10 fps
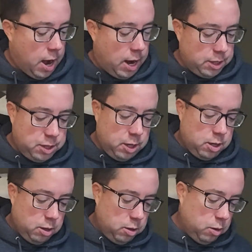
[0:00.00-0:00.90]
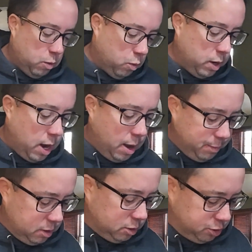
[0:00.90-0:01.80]
I think what I'm
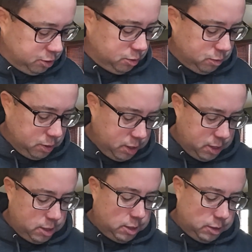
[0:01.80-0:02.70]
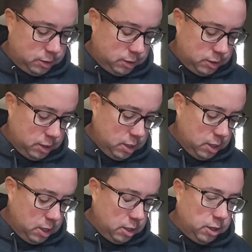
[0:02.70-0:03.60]
going to do is
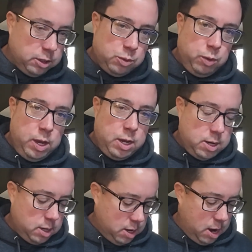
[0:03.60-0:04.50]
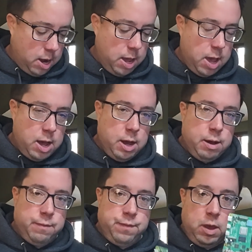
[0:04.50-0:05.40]
this week I
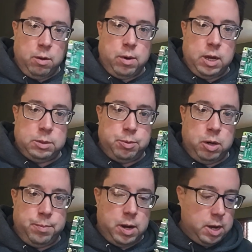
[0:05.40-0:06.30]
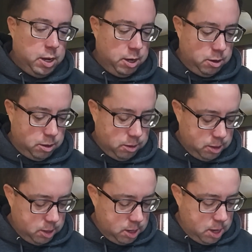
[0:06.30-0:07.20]
have a Raspberry Pi
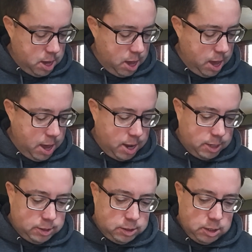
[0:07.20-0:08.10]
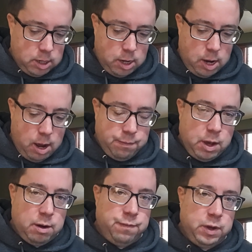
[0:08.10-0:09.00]
here, and I've
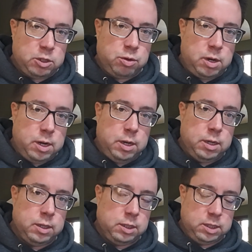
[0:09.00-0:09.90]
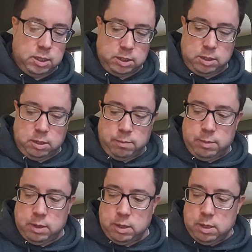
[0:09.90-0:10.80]
got a Victron system.